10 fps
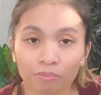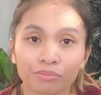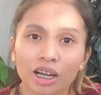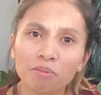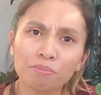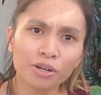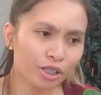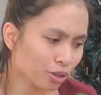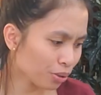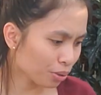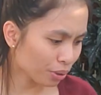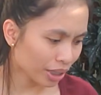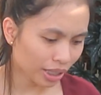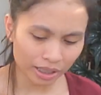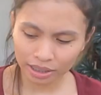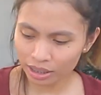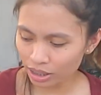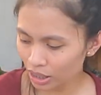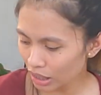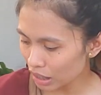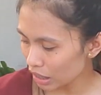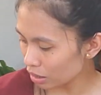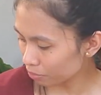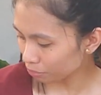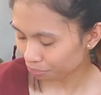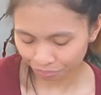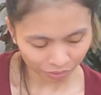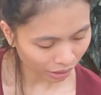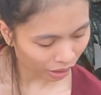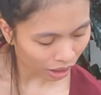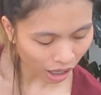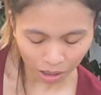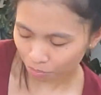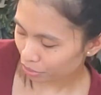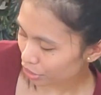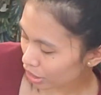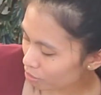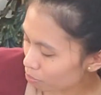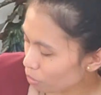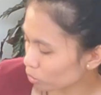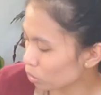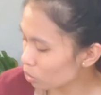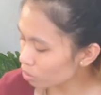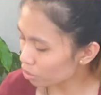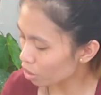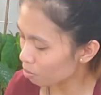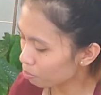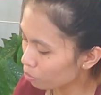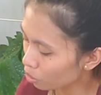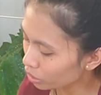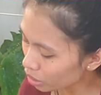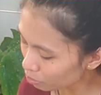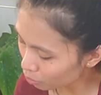number 2 is the jade pothos, or golden